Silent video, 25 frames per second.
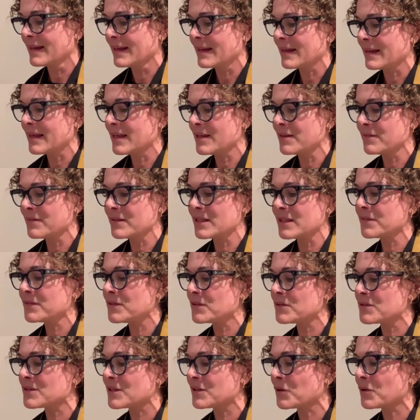Even if
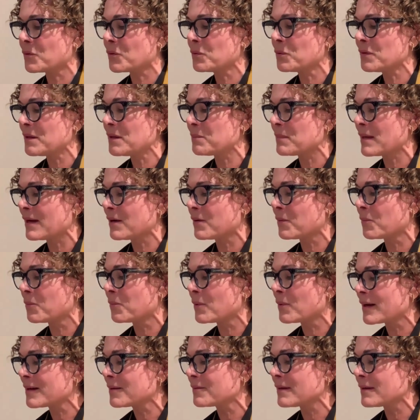you should only make
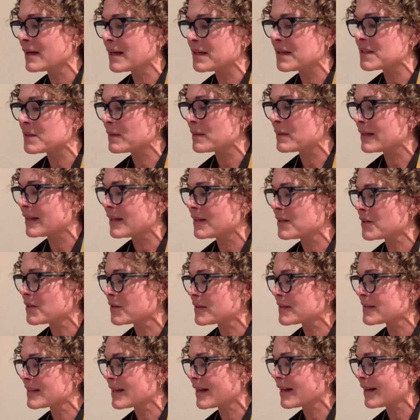one arrangement in your
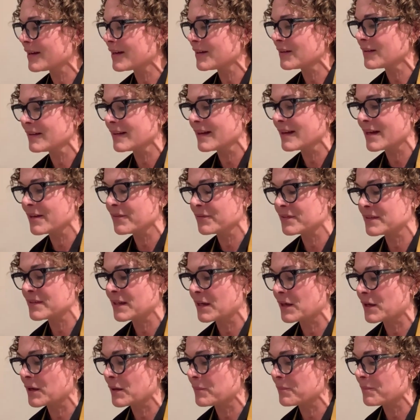entire
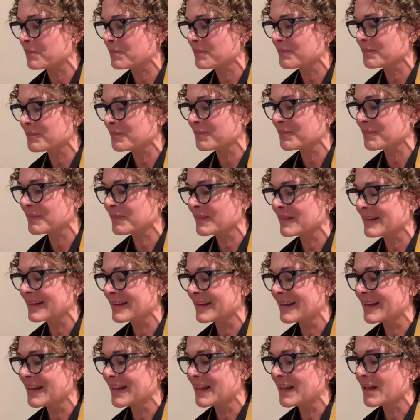lifetime,
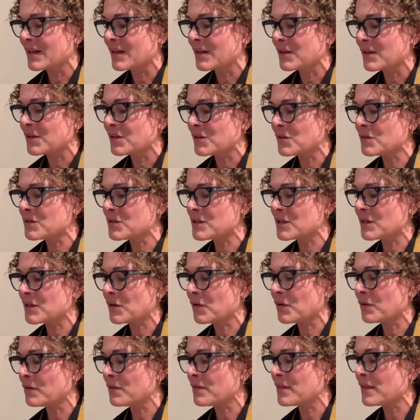you should
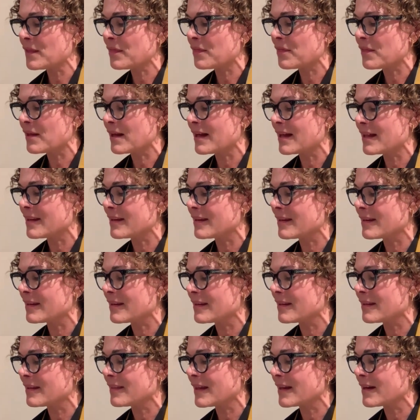hold the thought
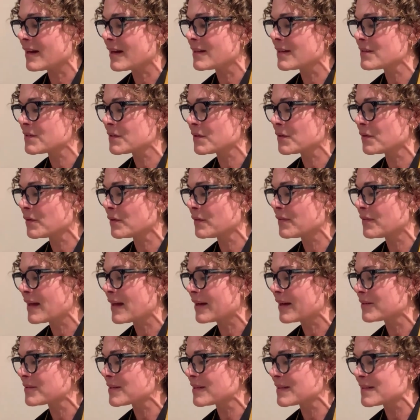that untold
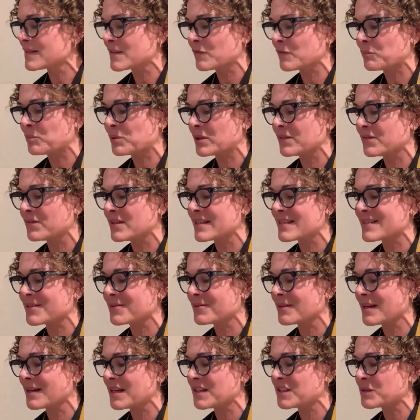thousands of previous
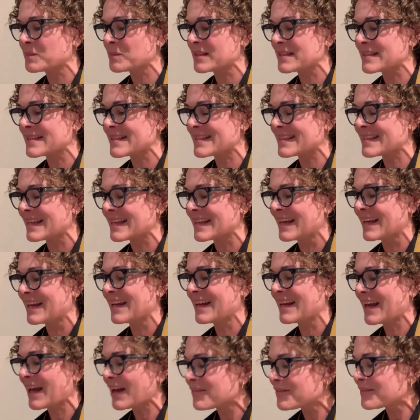arrangements
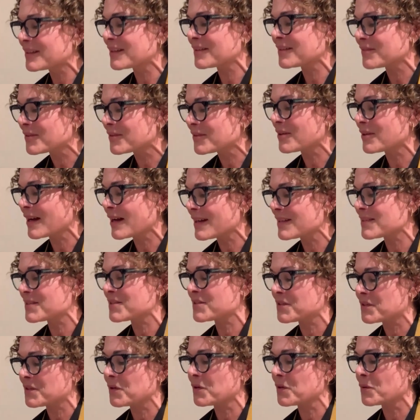have given rise
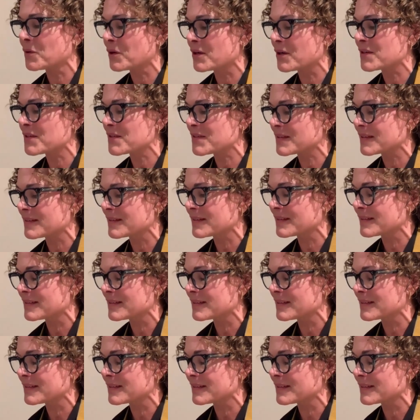to yours.